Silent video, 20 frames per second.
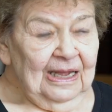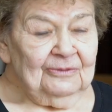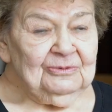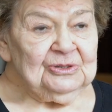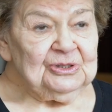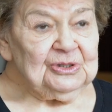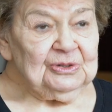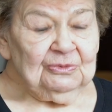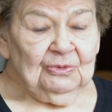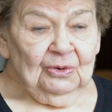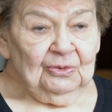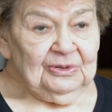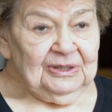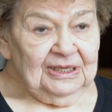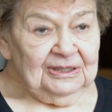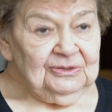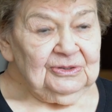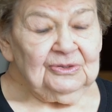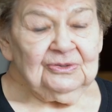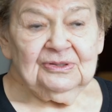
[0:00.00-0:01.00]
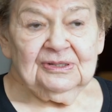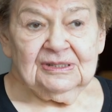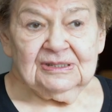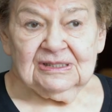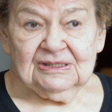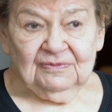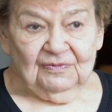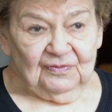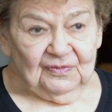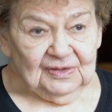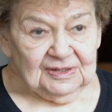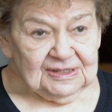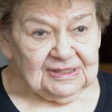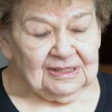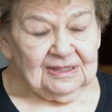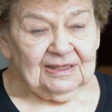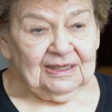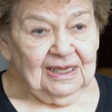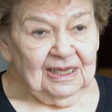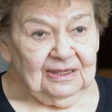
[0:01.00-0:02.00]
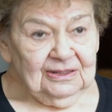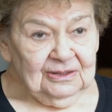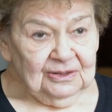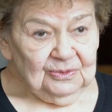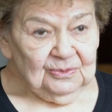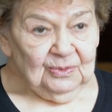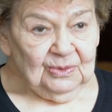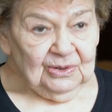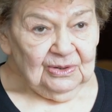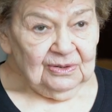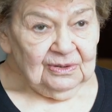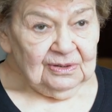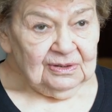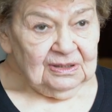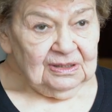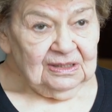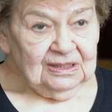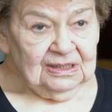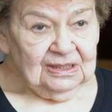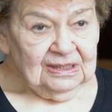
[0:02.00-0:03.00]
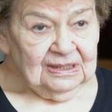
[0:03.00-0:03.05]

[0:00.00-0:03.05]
I was thrown into the sophisticated world.